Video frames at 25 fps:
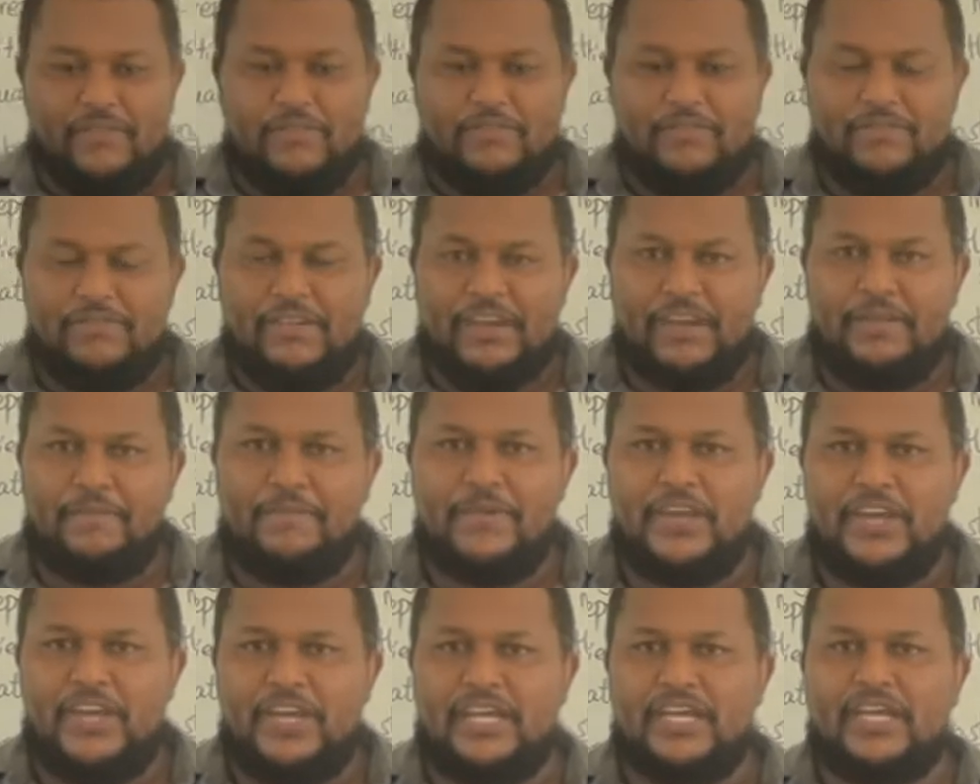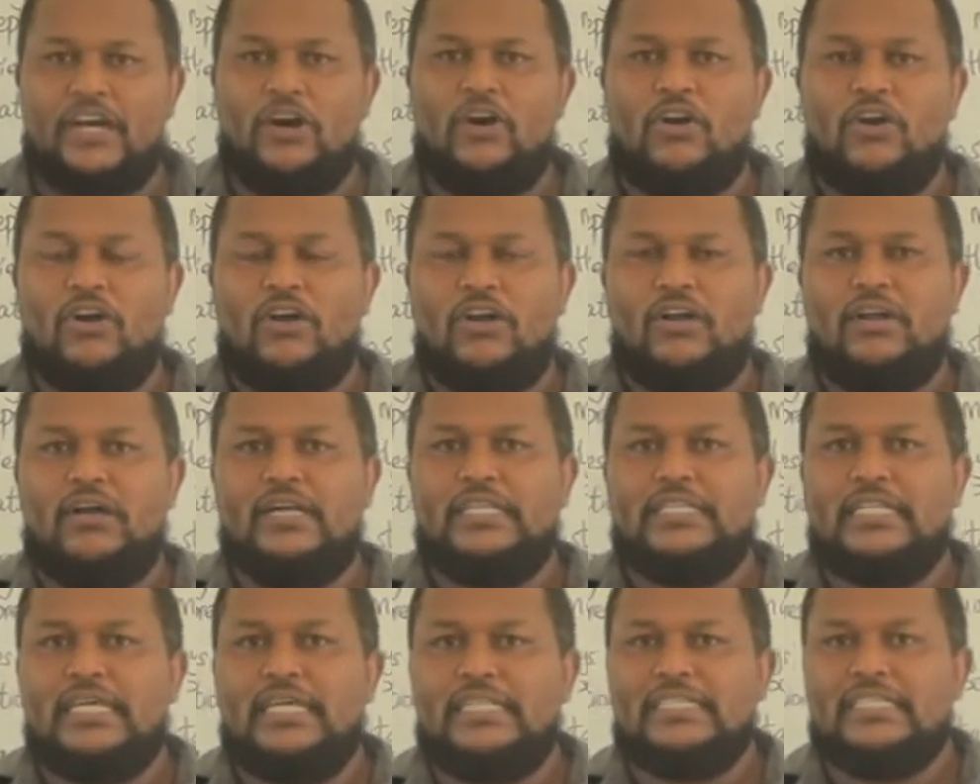very big
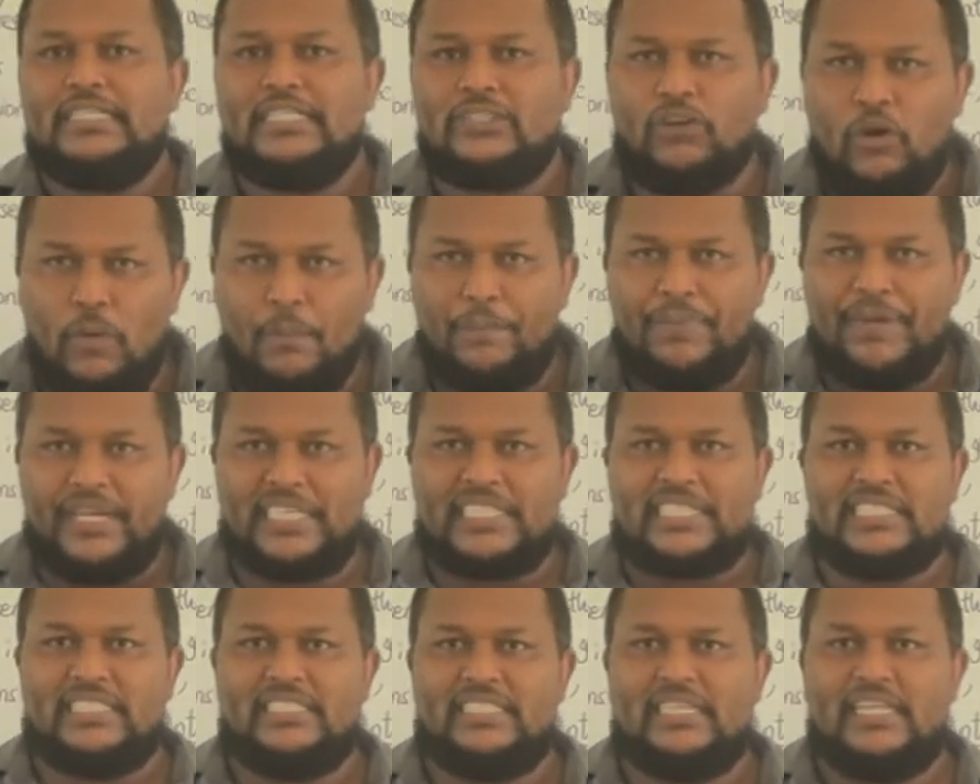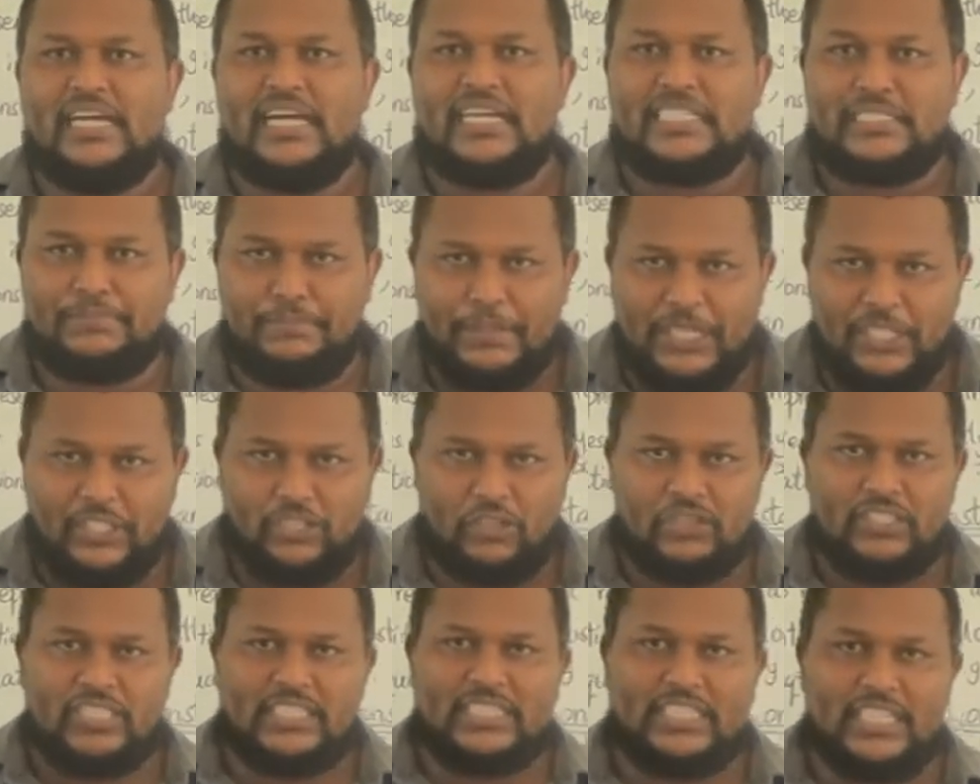or complex
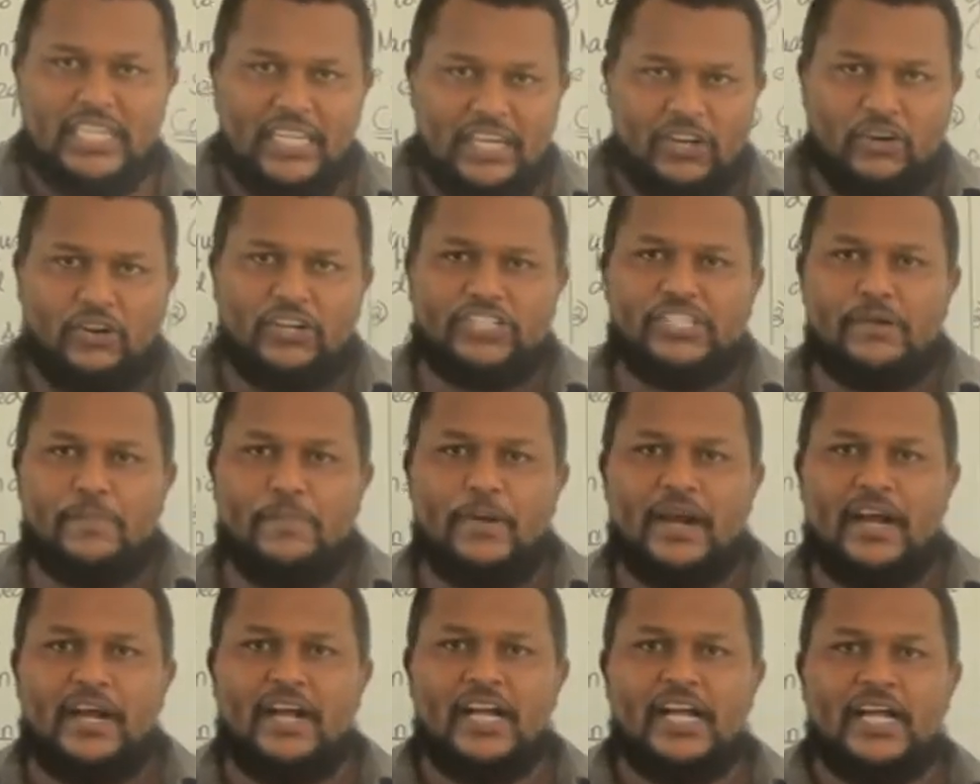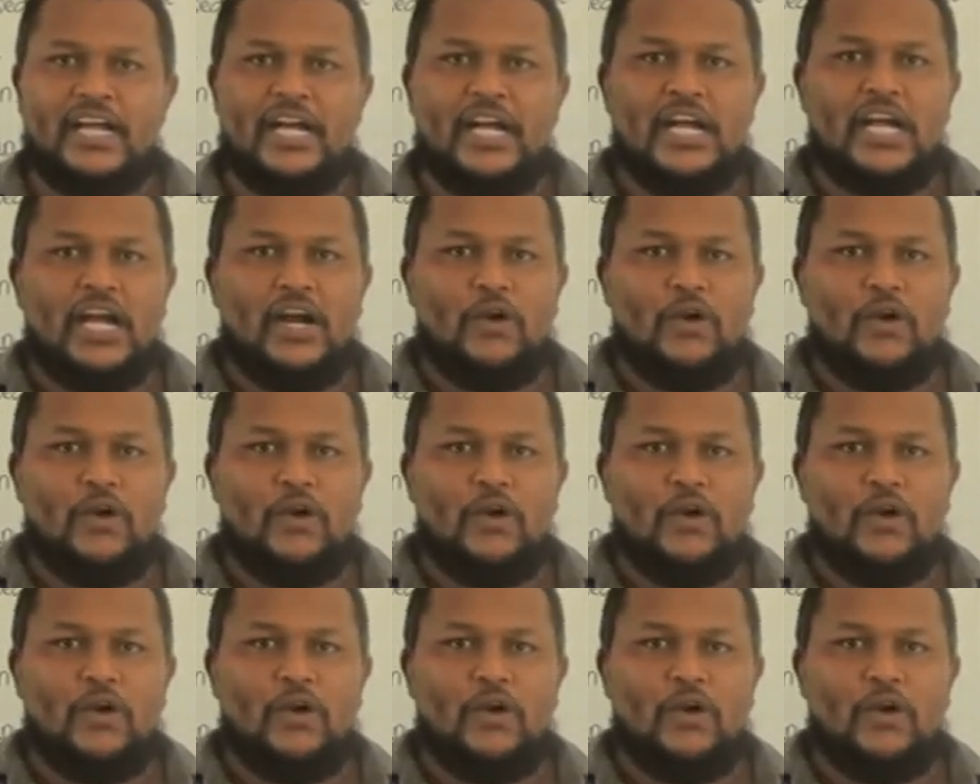expressions in algebra.